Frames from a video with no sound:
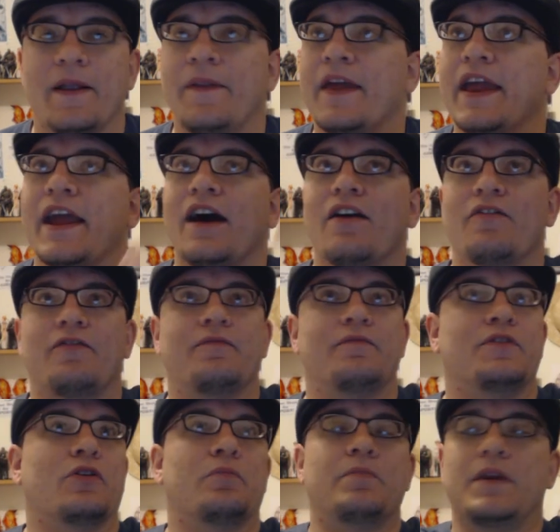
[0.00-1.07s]
And they have,
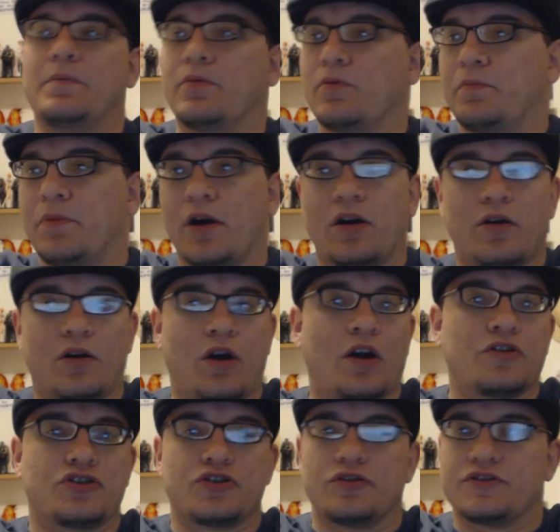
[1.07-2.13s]
you know, people,
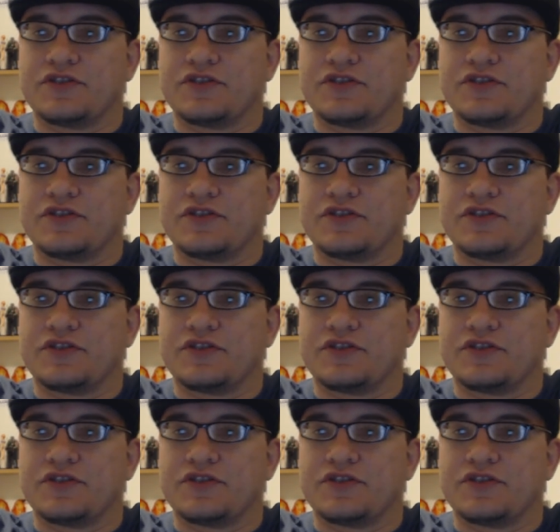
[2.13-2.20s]
archers